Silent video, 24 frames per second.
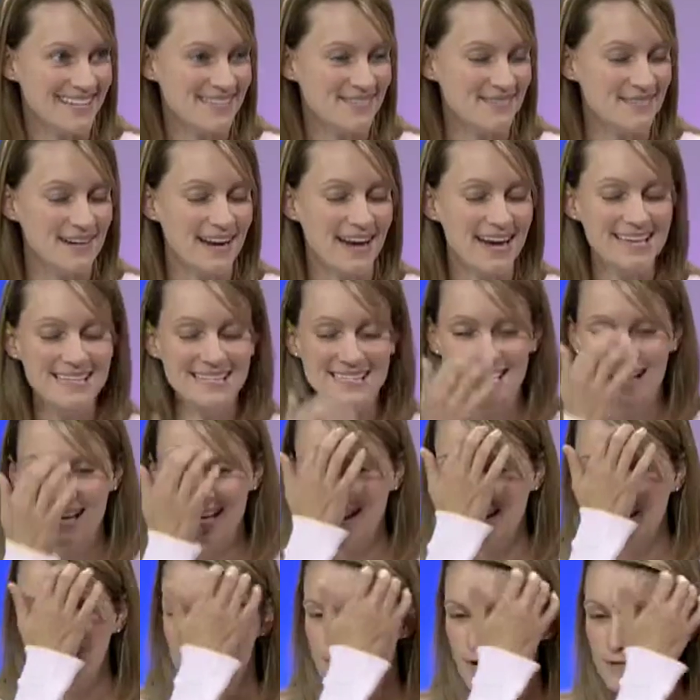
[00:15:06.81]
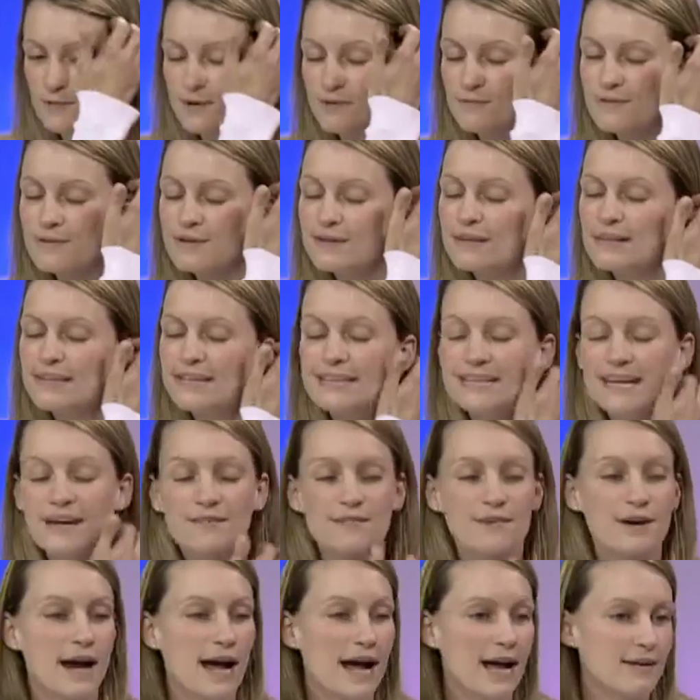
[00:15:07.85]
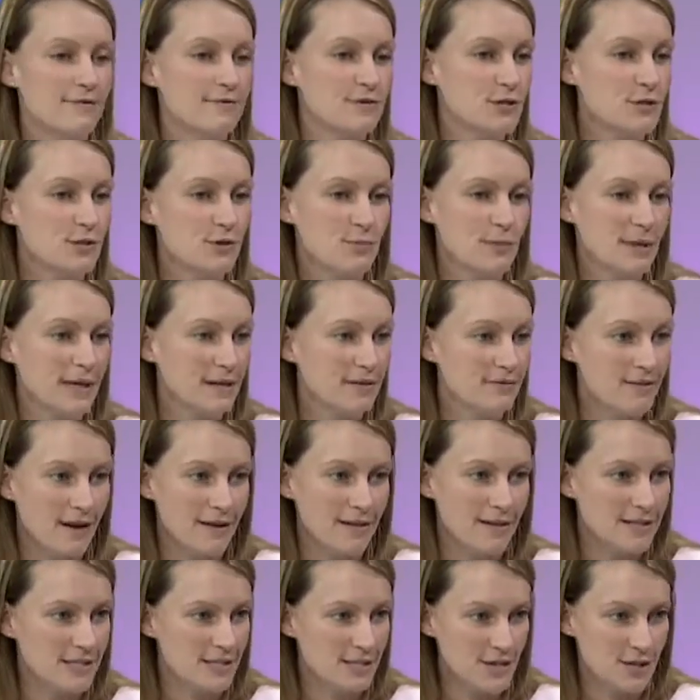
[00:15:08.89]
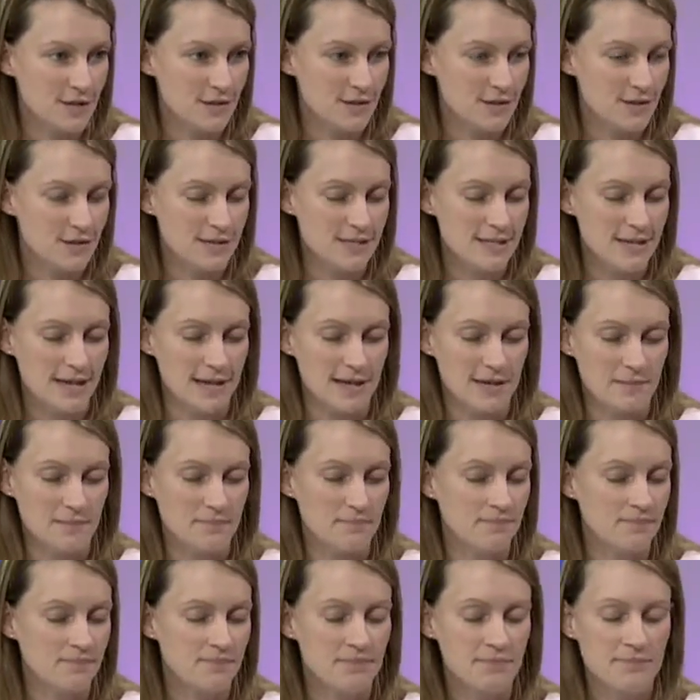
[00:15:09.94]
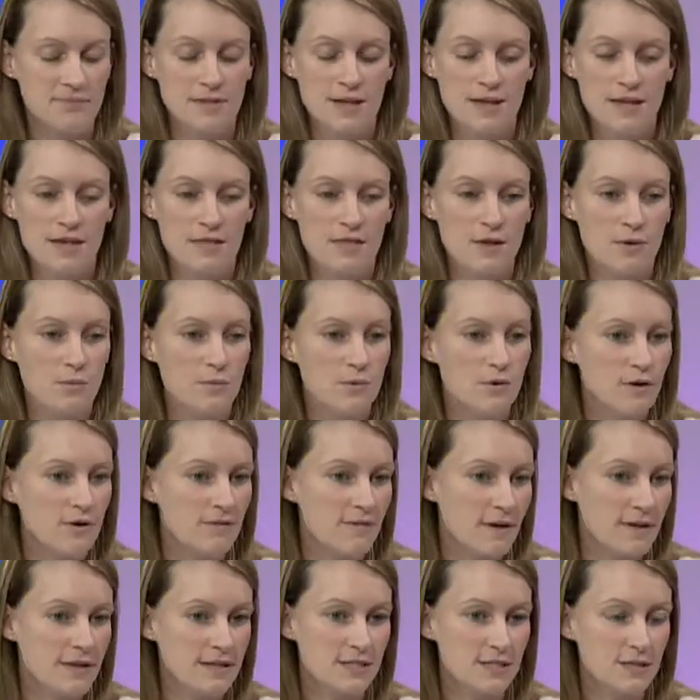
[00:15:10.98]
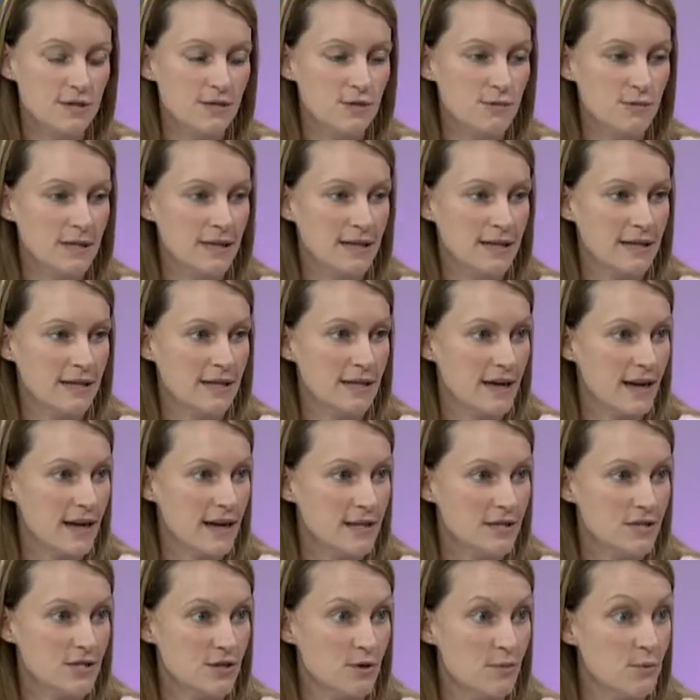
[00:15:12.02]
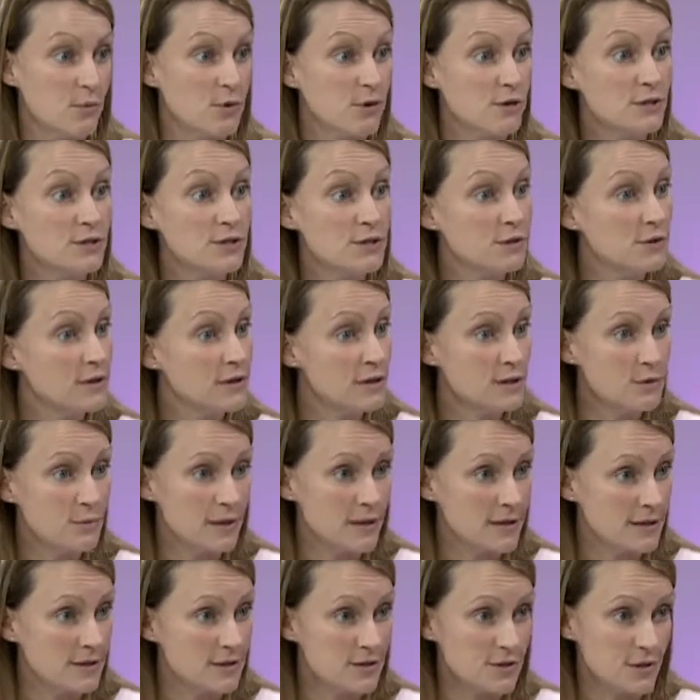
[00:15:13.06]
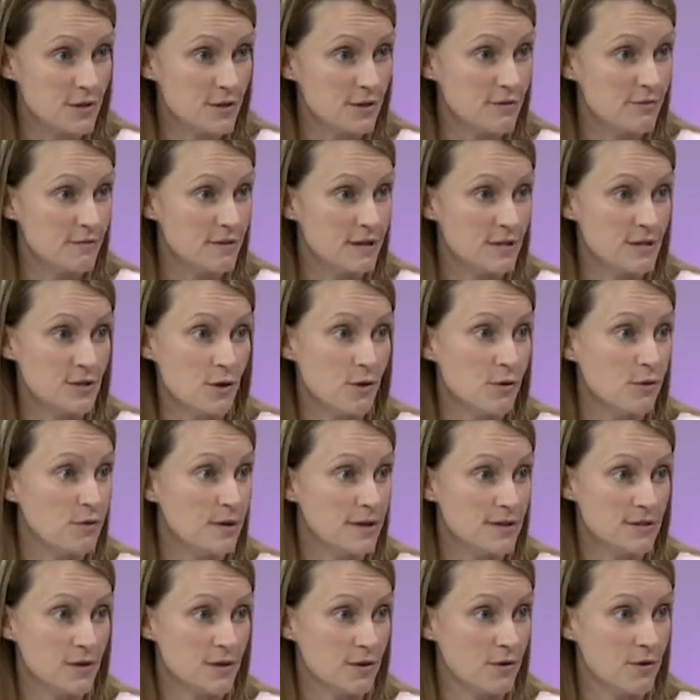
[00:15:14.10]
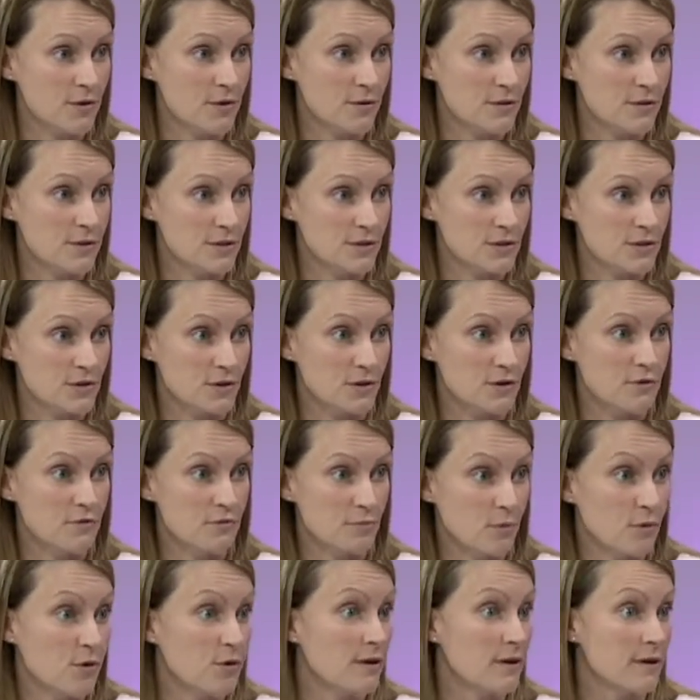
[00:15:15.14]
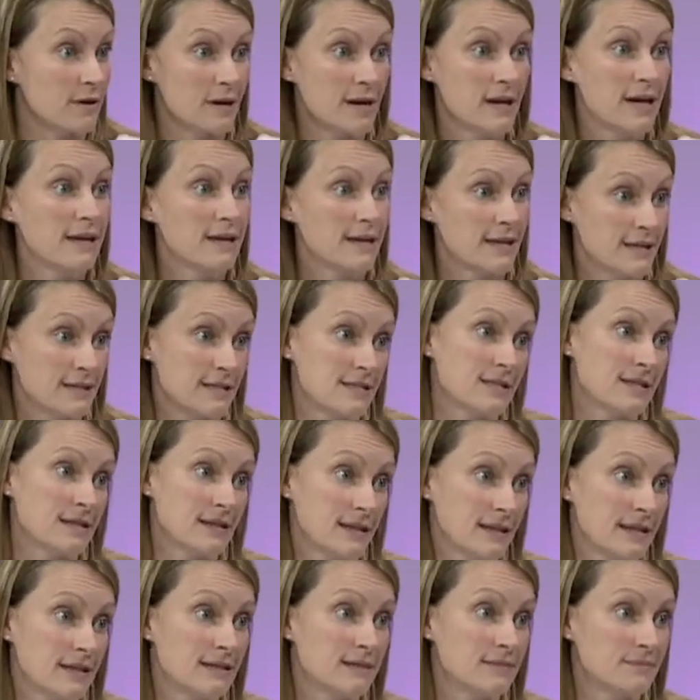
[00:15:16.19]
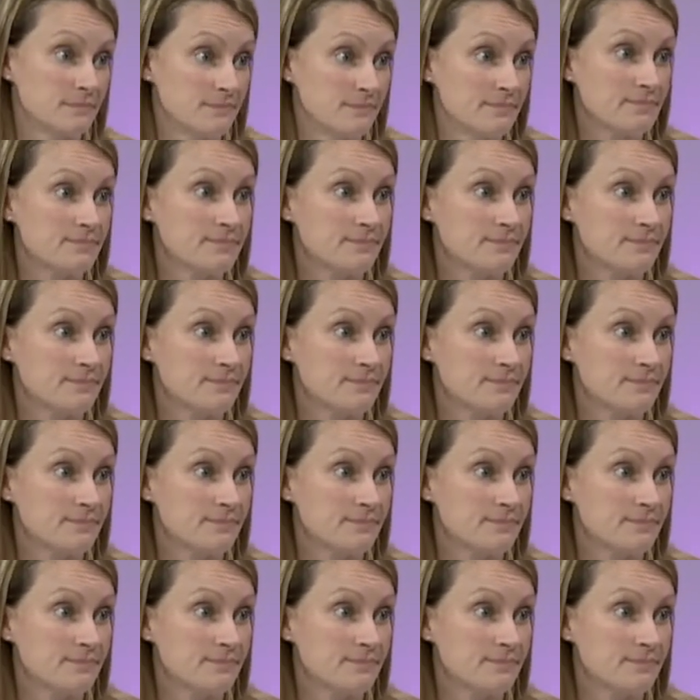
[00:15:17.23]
Yeah. What I say, you know, we really never have too many volunteers. The more volunteers we can engage, the more students we can serve, and it's always our goal to serve more kids in need.